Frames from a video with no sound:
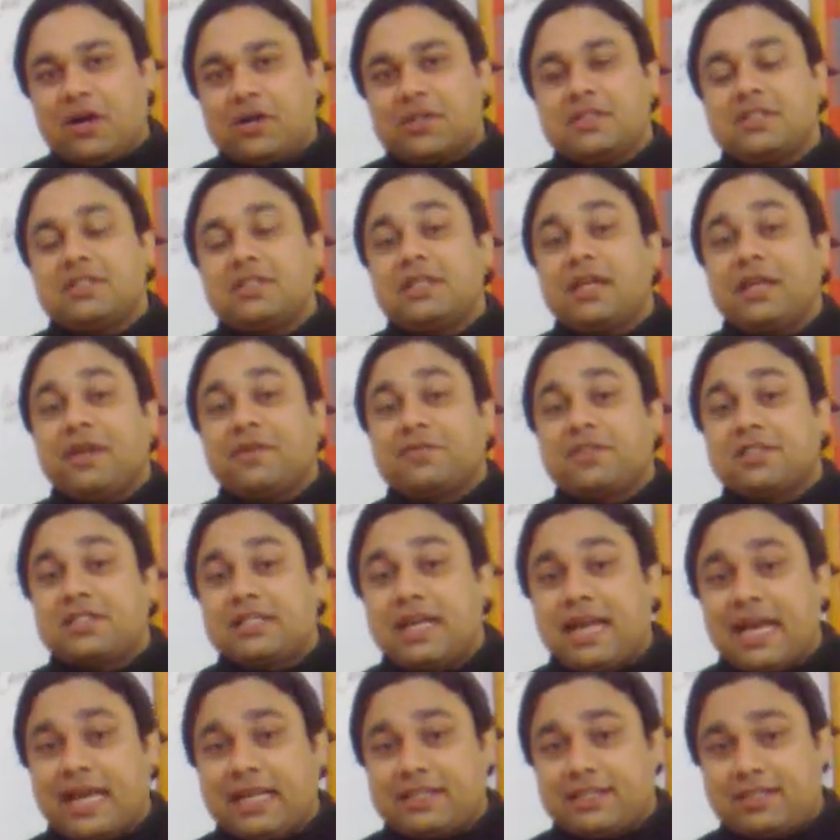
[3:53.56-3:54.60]
on the day of the
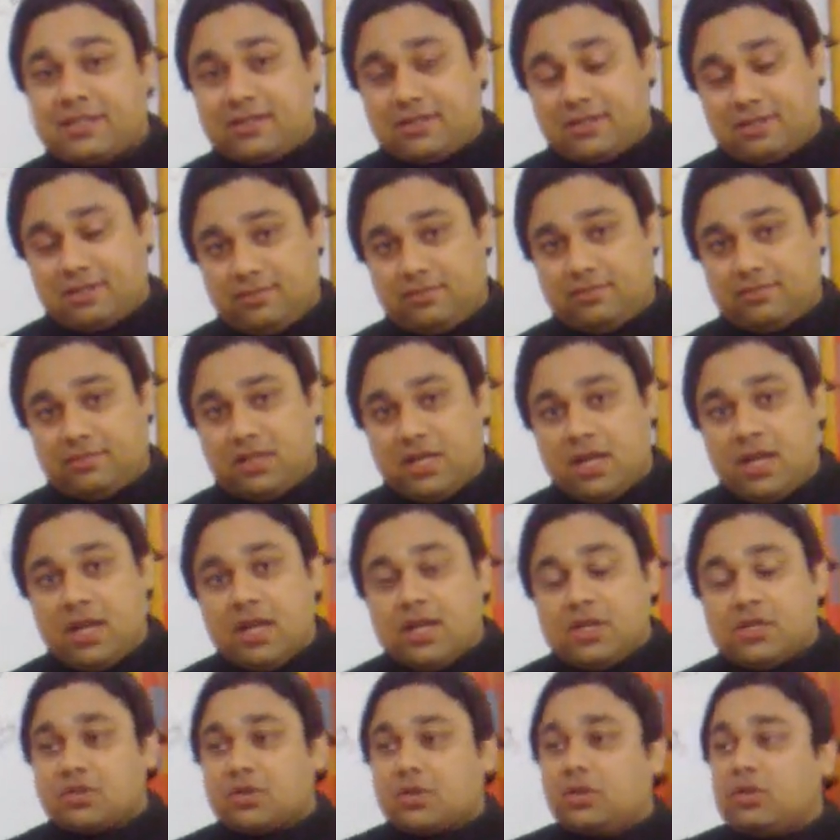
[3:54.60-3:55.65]
test.
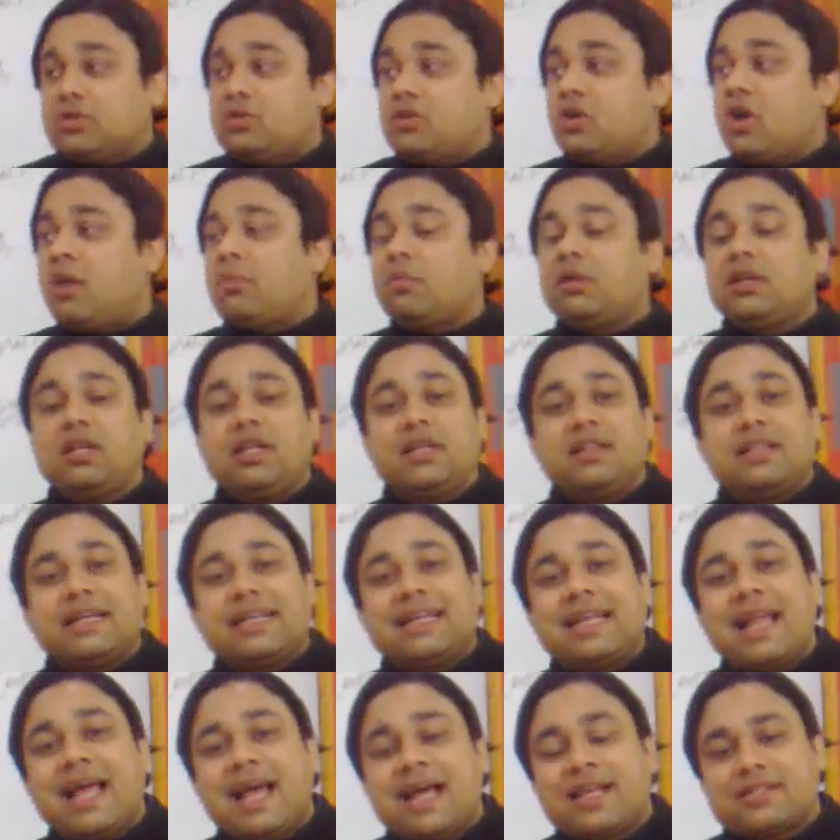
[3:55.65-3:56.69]
So normally in
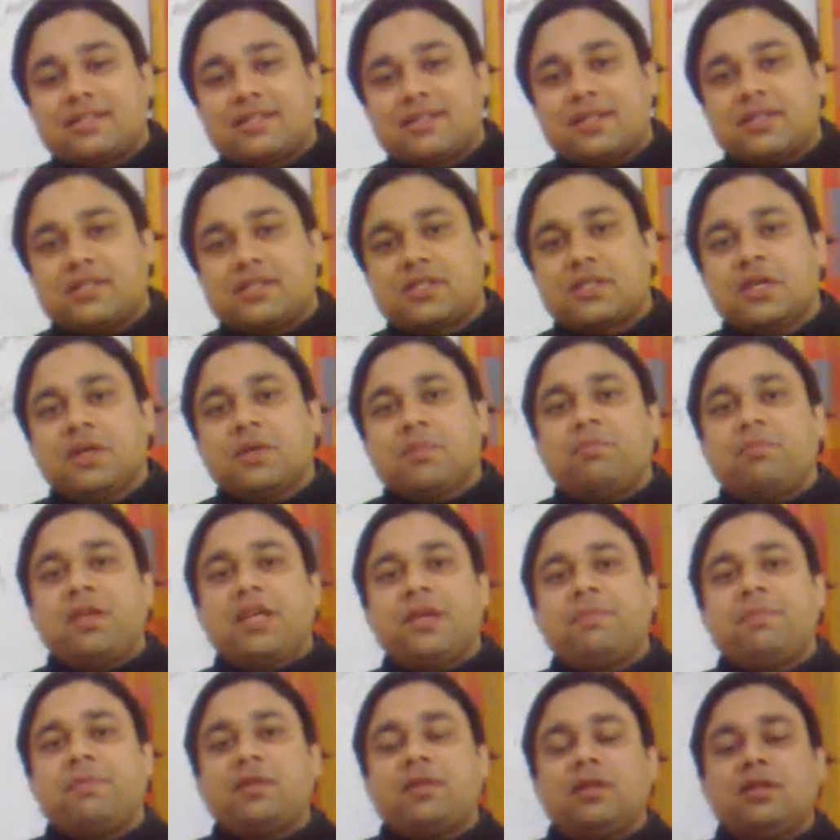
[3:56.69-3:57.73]
the classes,
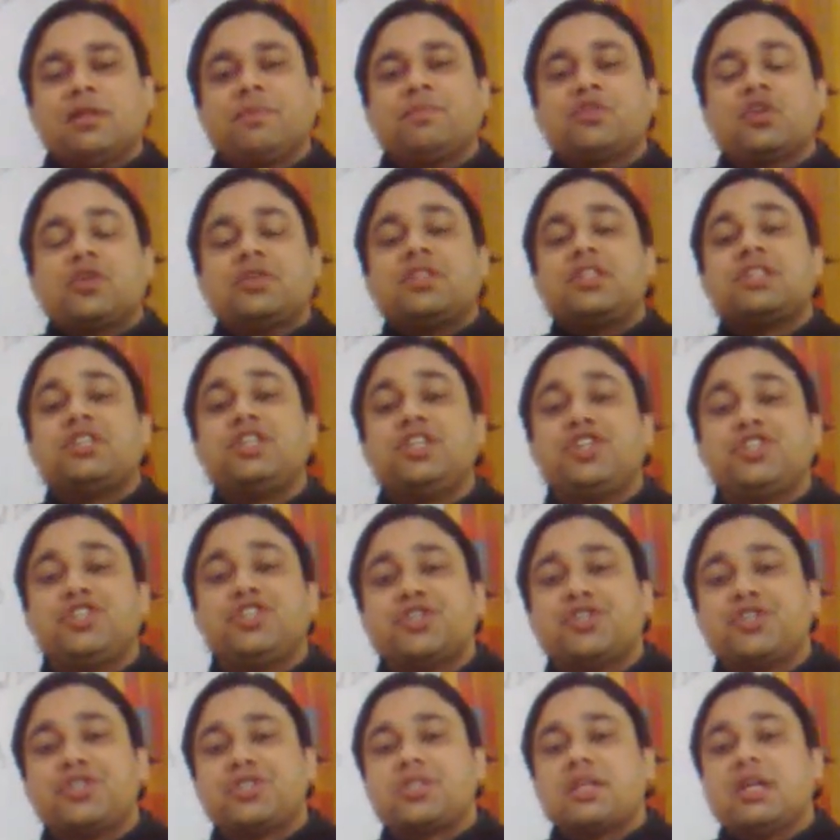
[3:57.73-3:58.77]
people or the
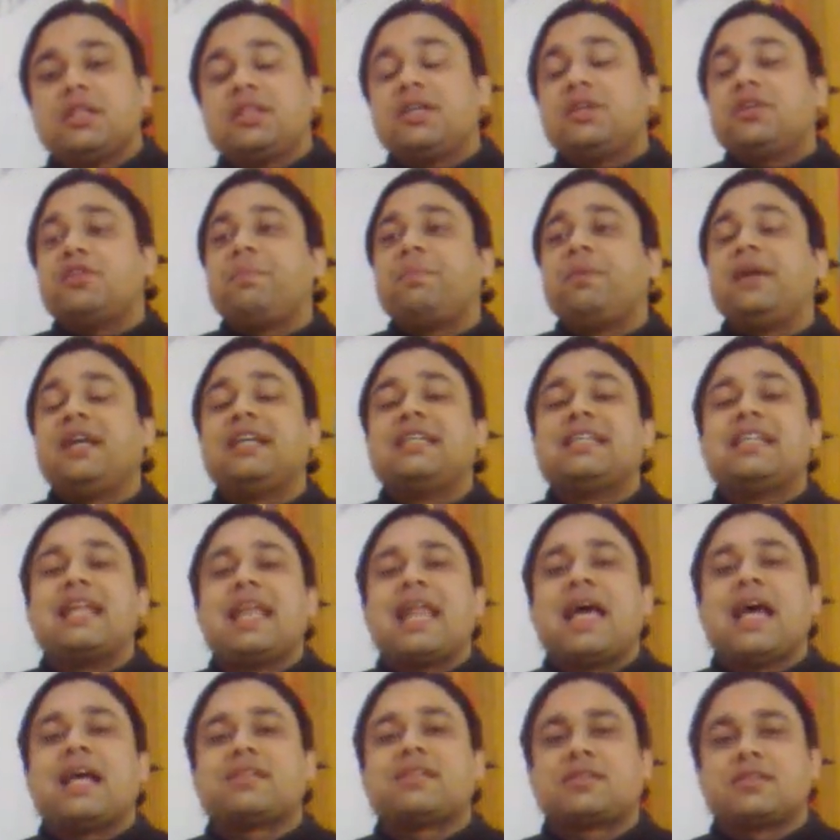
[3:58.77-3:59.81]
teachers, they repeat the
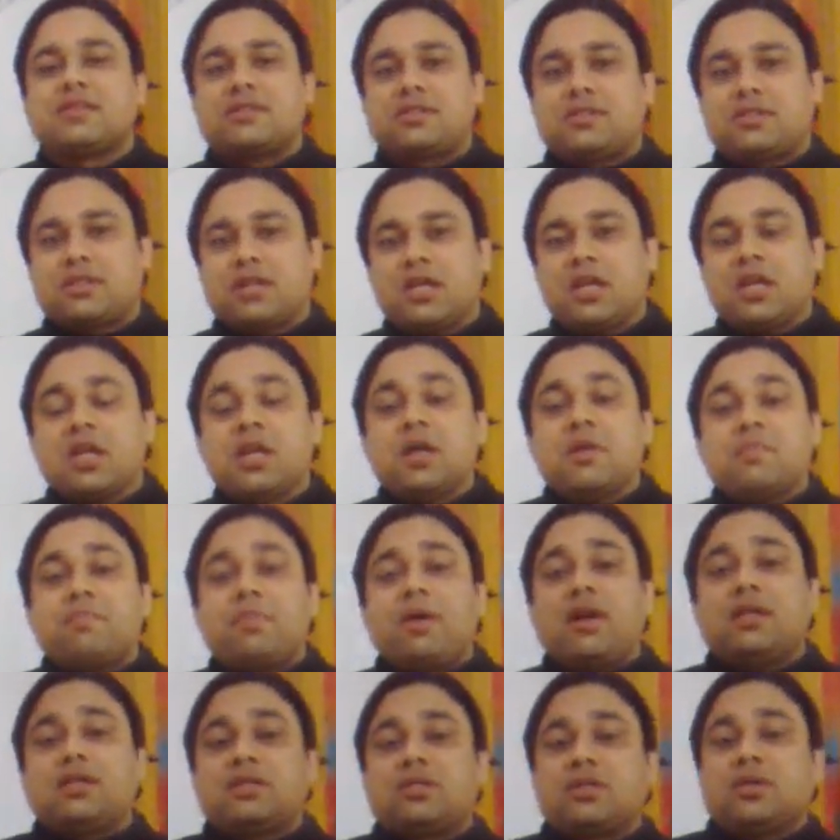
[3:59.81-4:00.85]
lessons.
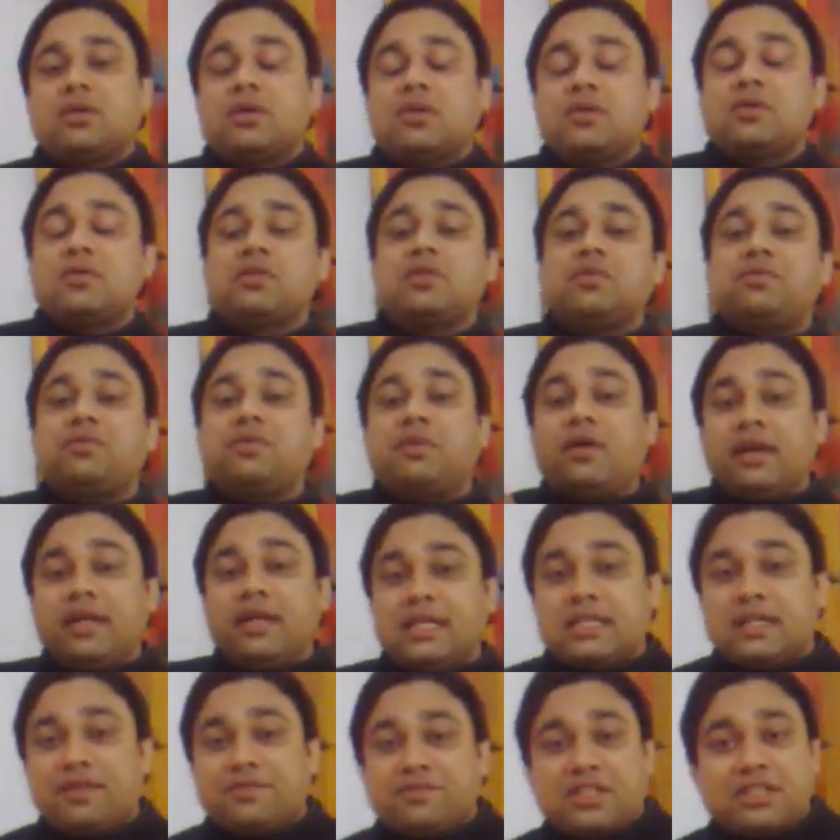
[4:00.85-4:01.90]
But on the
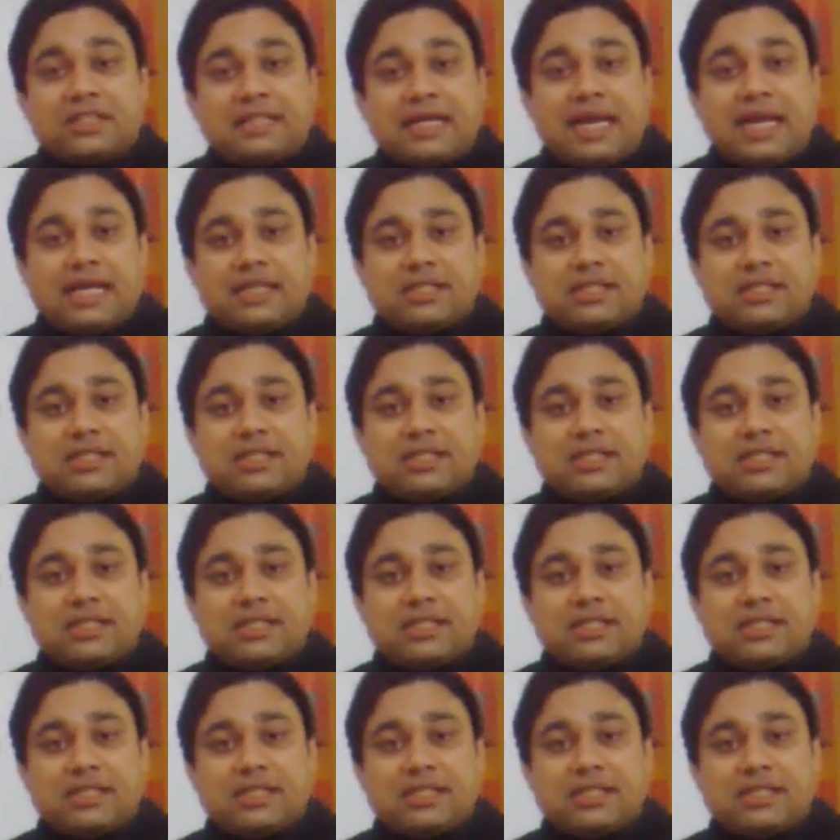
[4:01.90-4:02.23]
very day of the